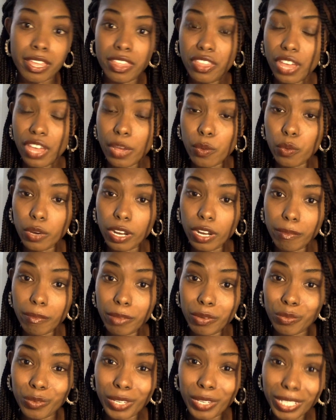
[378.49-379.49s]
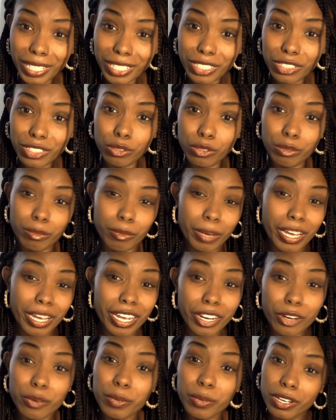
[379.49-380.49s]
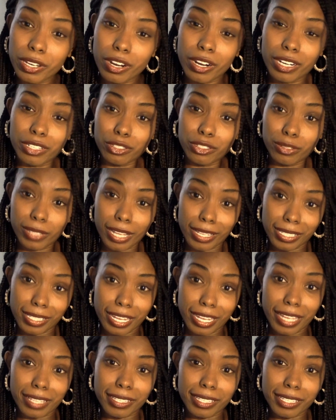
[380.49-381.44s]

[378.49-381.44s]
they would have been willing to, but here we are in 2018.